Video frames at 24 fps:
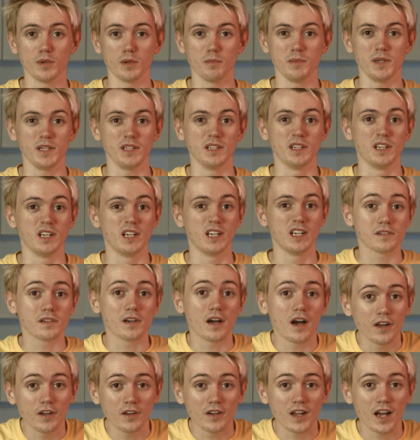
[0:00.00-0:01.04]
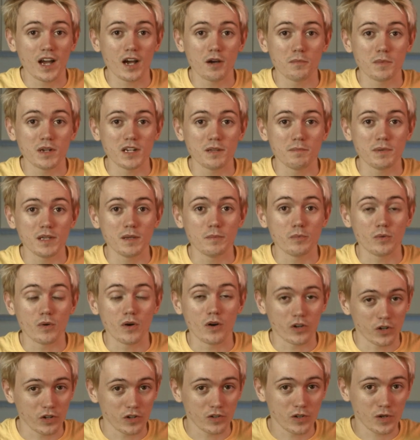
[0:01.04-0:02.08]
I mean, I don't know how many people
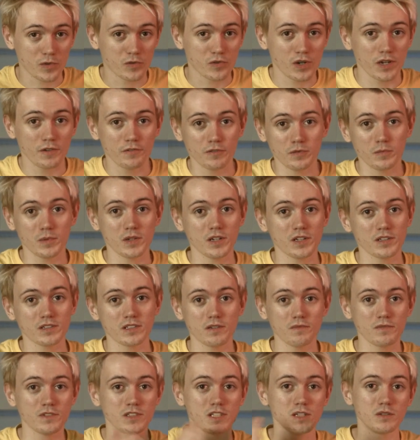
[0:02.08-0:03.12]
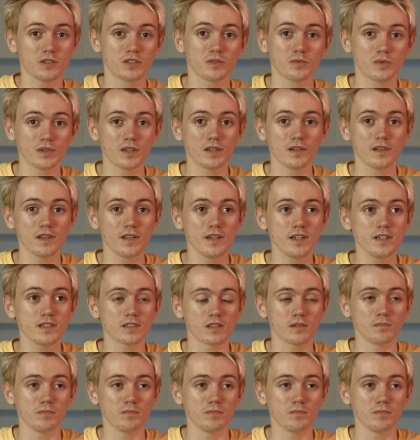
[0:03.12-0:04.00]
are going to upgrade from a 970 to one of these,